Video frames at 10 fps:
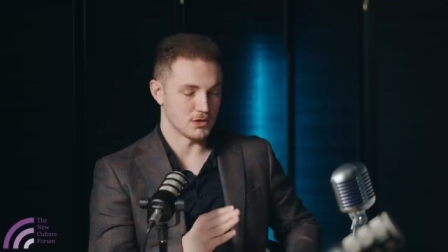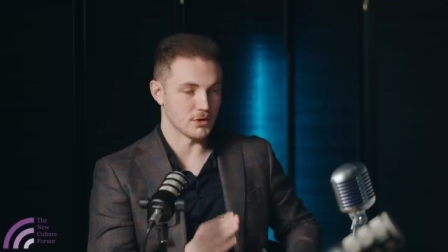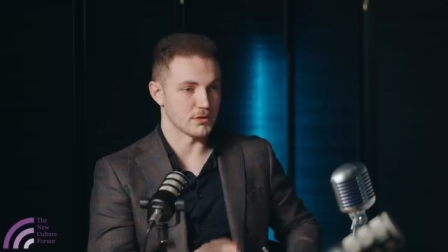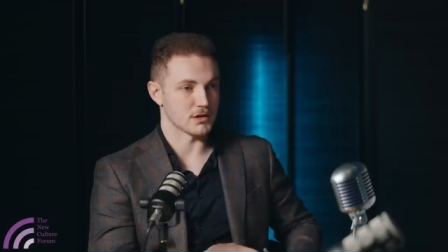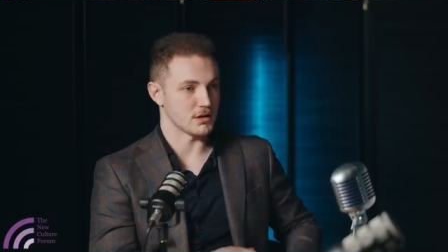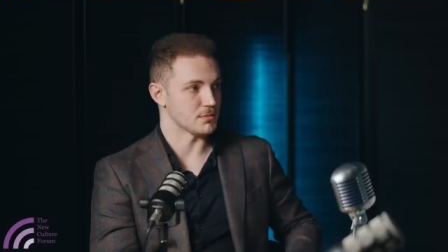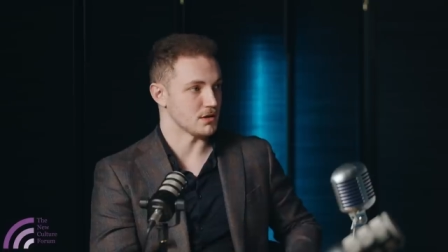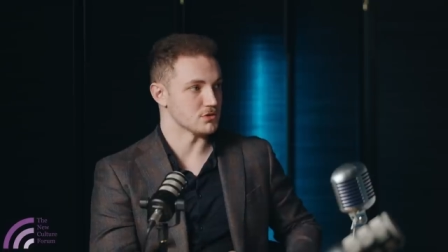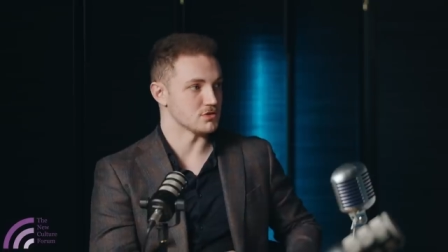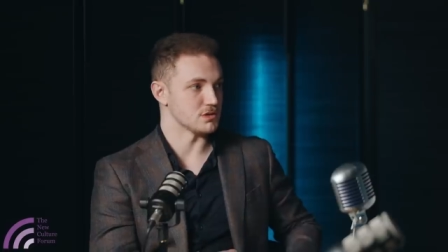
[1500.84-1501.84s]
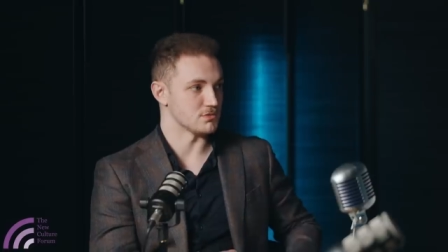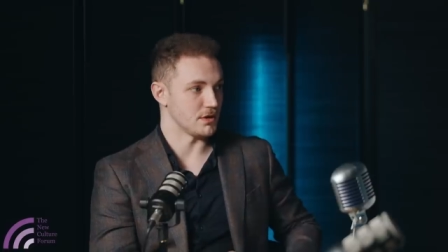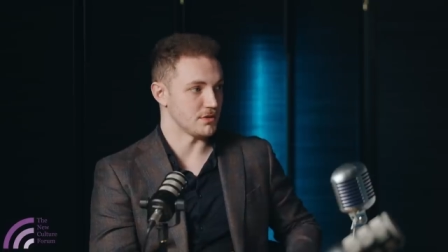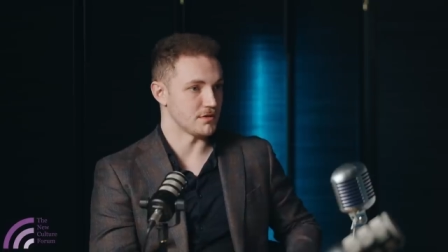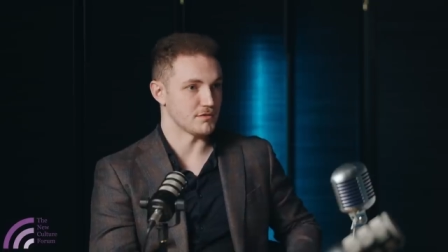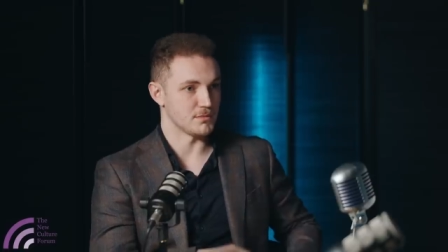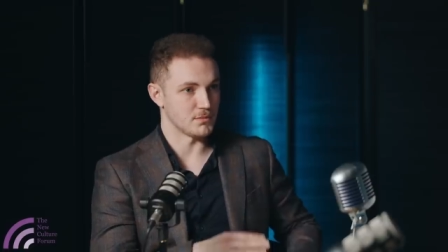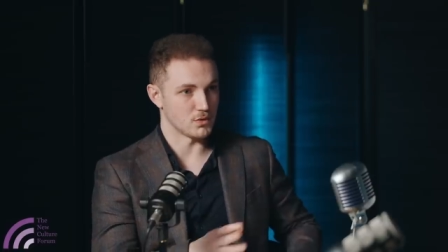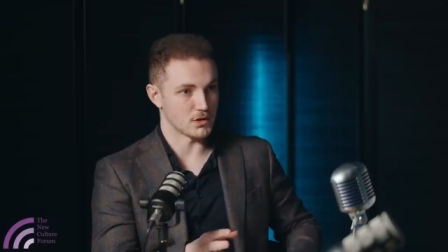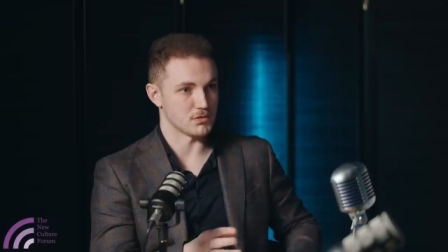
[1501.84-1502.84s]
lower income countries rather than from
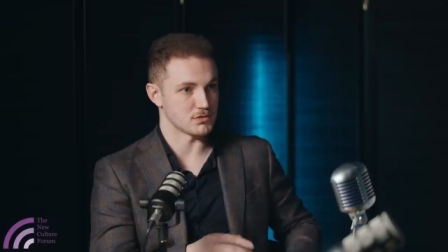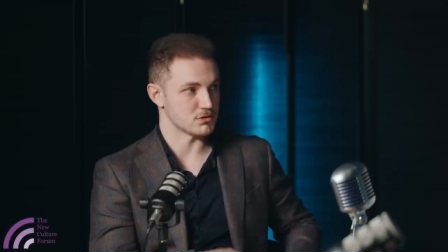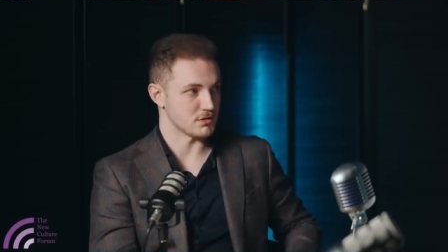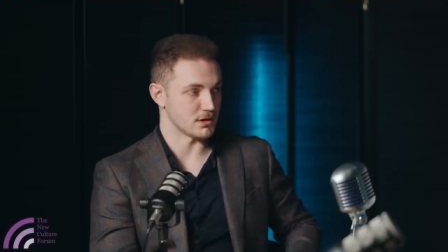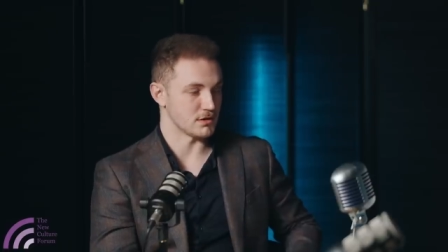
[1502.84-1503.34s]
more culturally